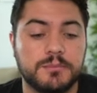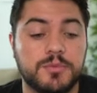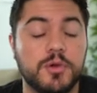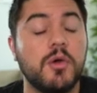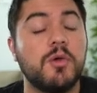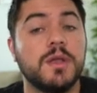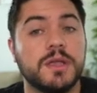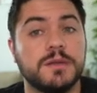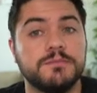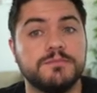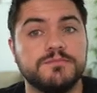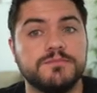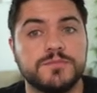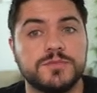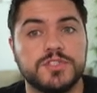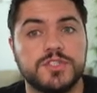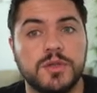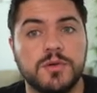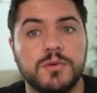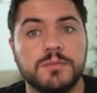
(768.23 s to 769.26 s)
broken.
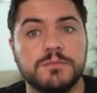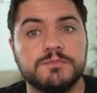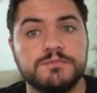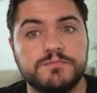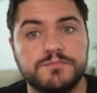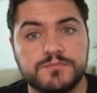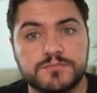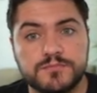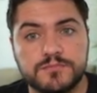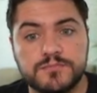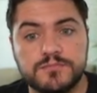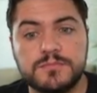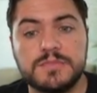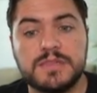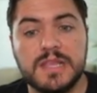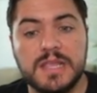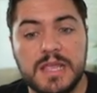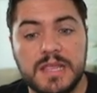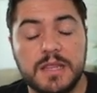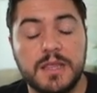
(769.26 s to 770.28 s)
So,
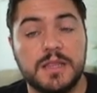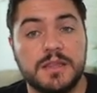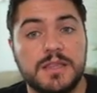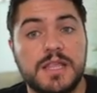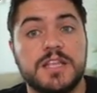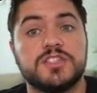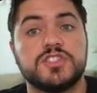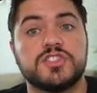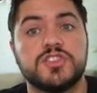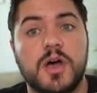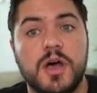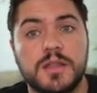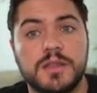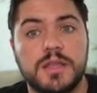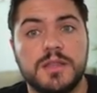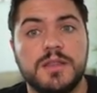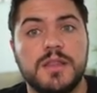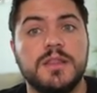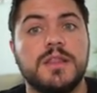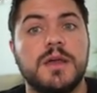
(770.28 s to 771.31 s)
and they saw
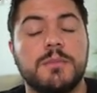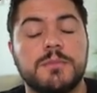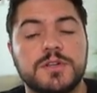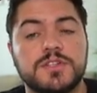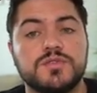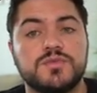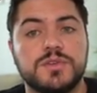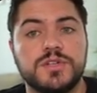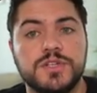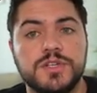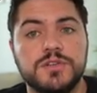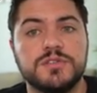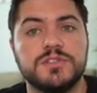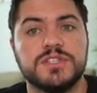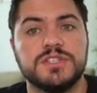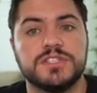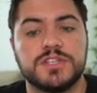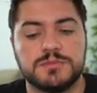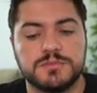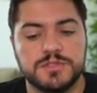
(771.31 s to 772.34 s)
that the numbers reduced
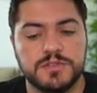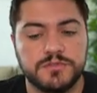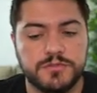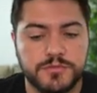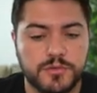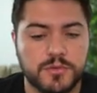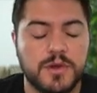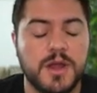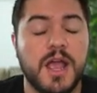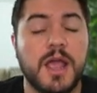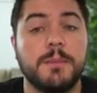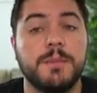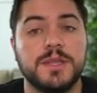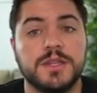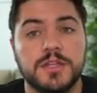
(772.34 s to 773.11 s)
in terms of crime and